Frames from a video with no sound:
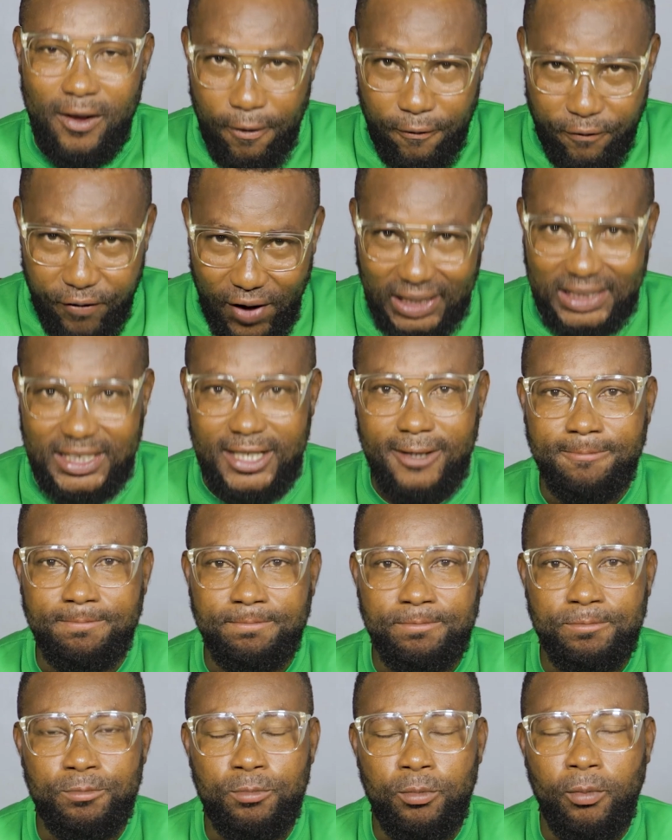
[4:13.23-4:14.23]
In fact,
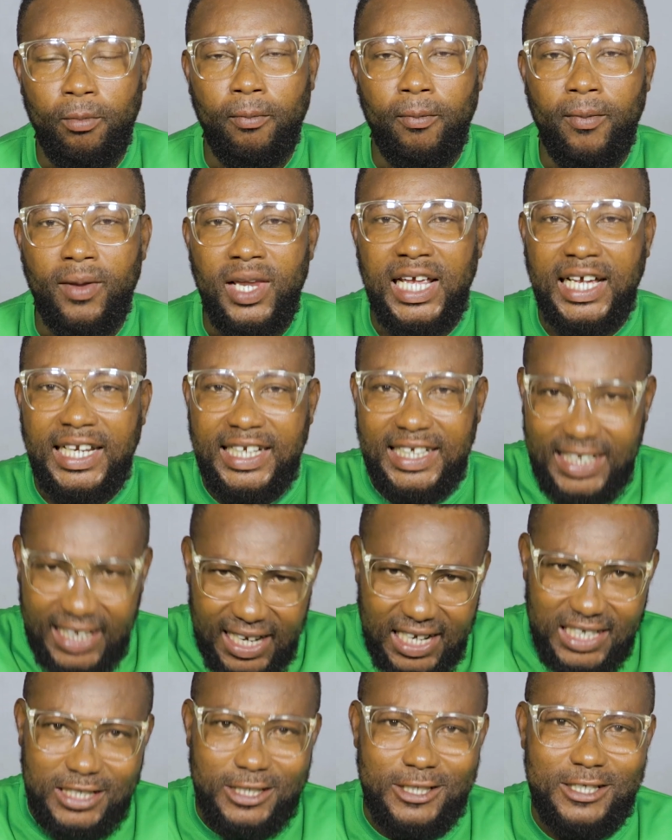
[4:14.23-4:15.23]

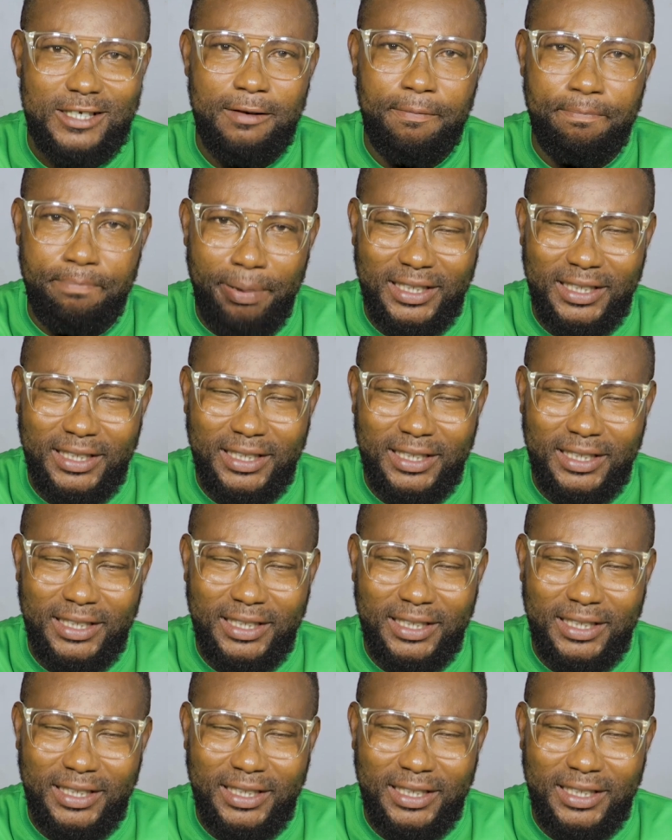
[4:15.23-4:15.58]
this